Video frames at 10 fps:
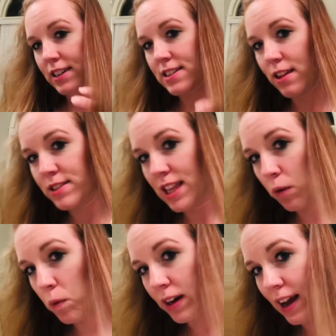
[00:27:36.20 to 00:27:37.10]
So that was
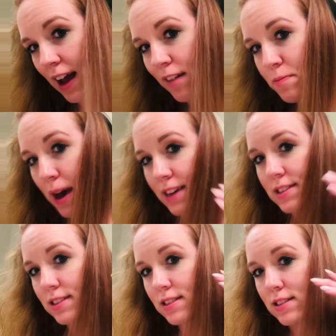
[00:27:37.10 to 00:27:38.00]
like 1.5
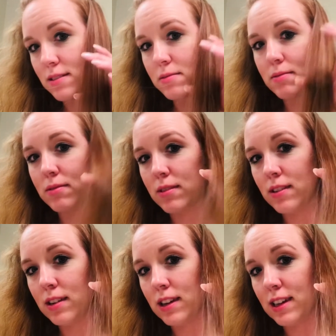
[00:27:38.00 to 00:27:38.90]
passes.
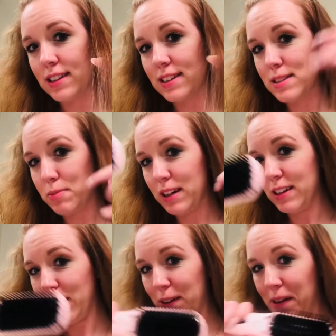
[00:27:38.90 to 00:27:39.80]
That's pretty
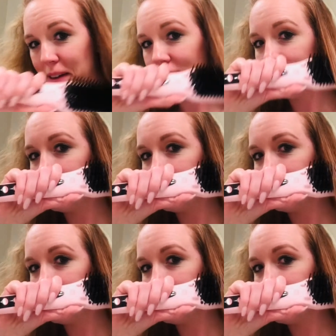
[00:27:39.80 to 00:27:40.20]
darn good.